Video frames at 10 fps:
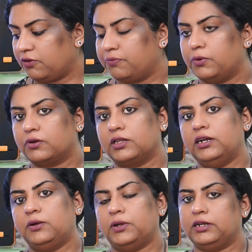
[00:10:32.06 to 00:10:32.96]
more
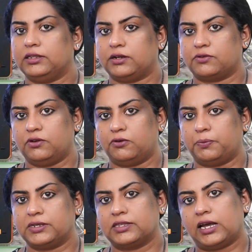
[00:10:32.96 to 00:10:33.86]
than 20,000
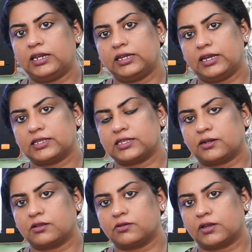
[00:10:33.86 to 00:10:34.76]
rupees. That cases
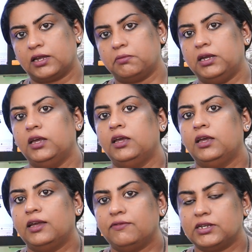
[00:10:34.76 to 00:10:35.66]
also can be
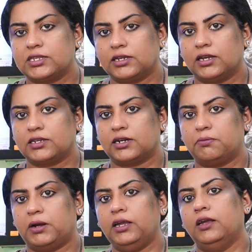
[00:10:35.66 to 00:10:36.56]
investigated
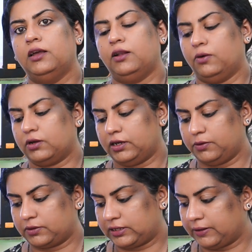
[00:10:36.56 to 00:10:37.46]
by
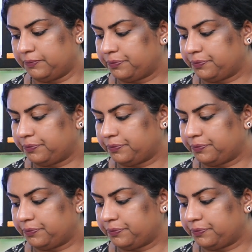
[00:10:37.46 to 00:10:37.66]
Lokayukta.